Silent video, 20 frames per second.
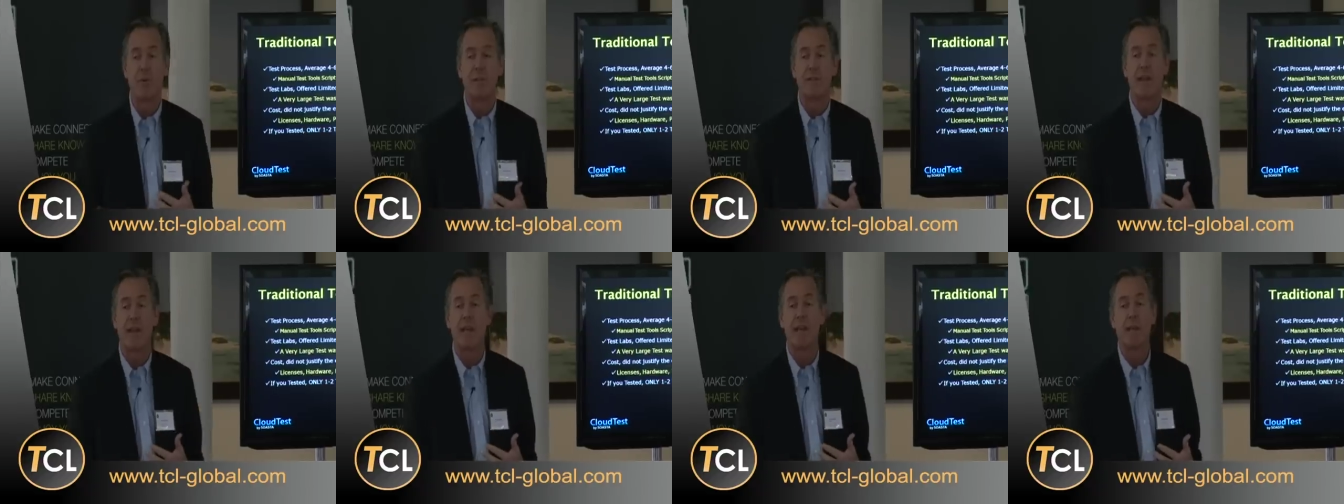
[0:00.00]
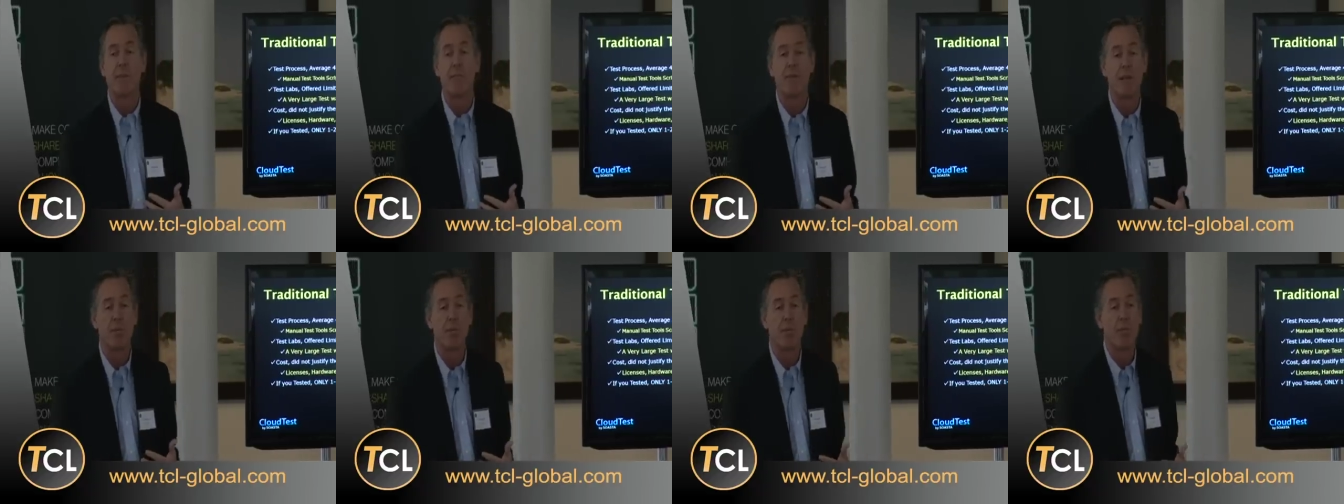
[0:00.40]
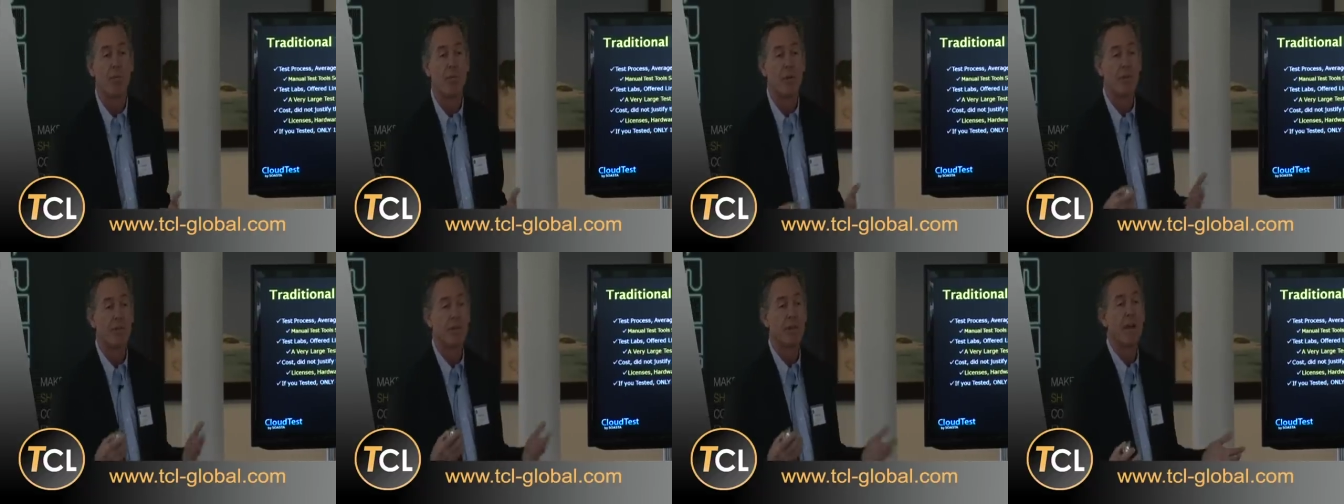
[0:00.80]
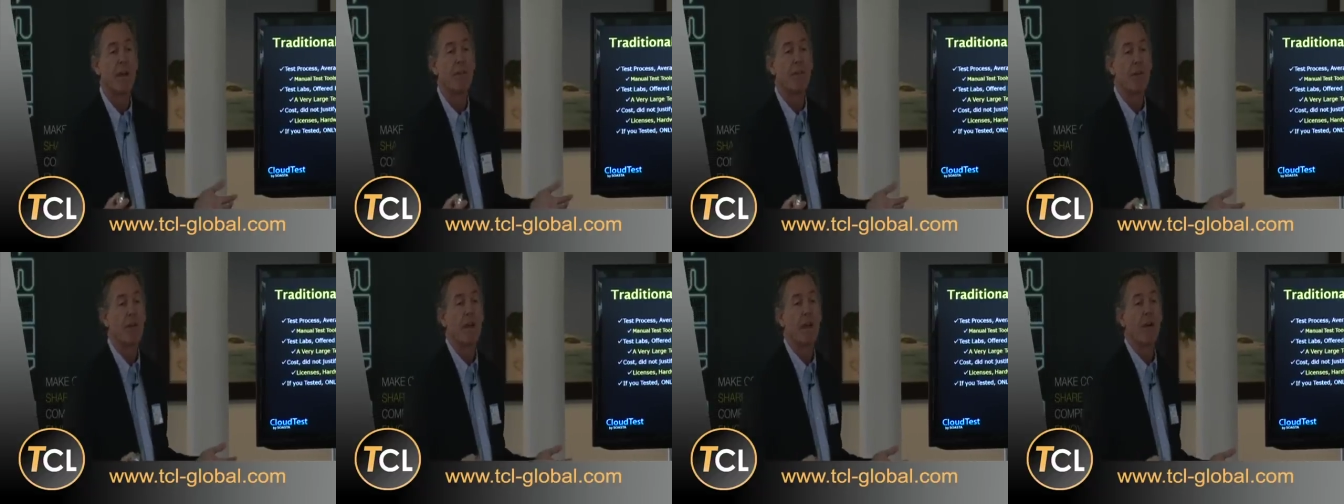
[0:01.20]
retaining people was the
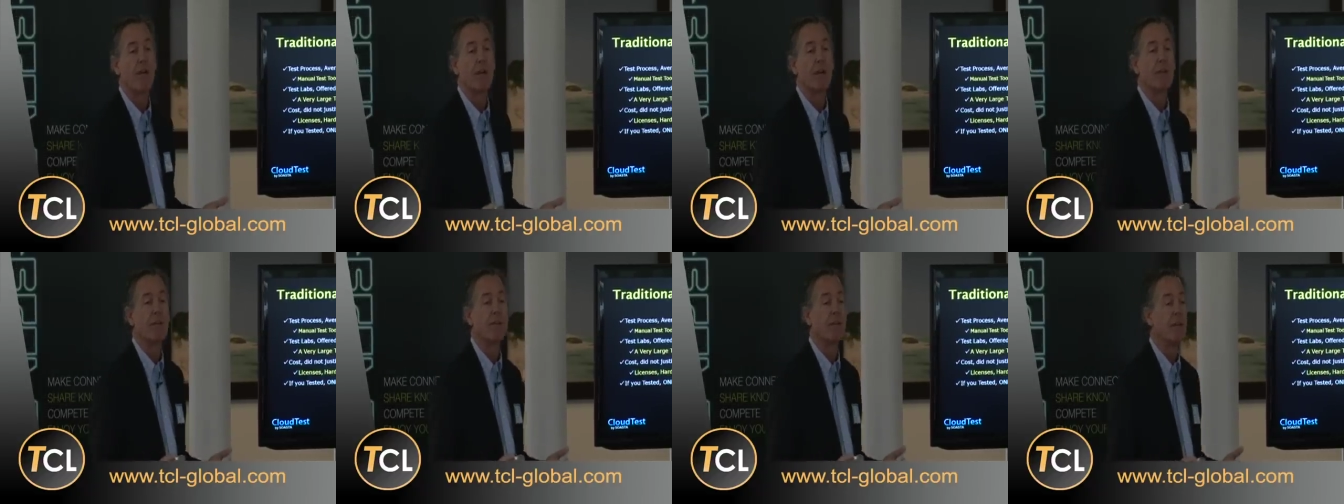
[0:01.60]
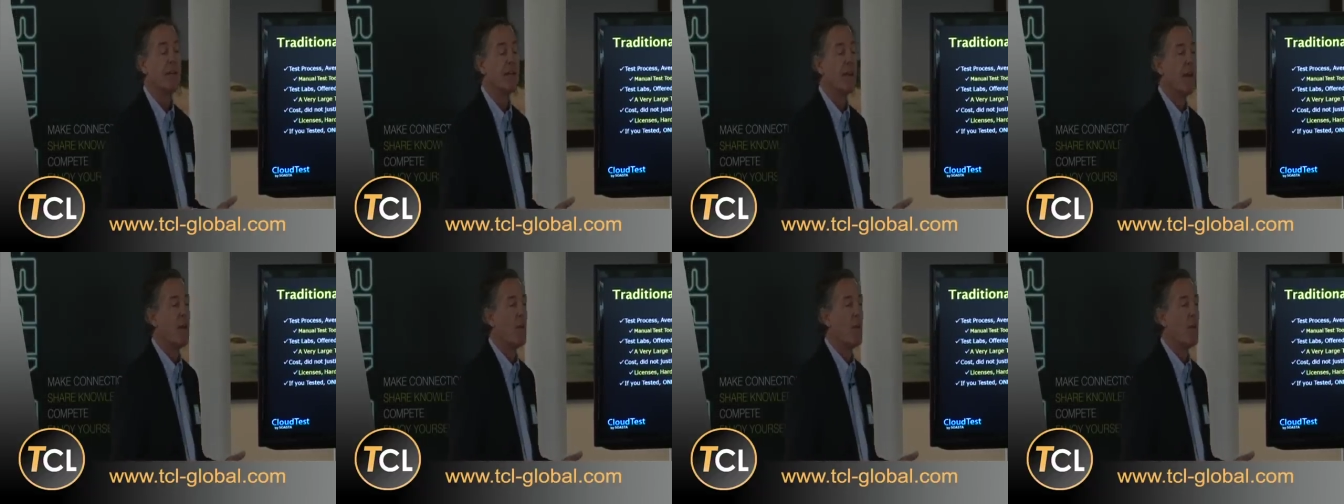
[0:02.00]
other area of it.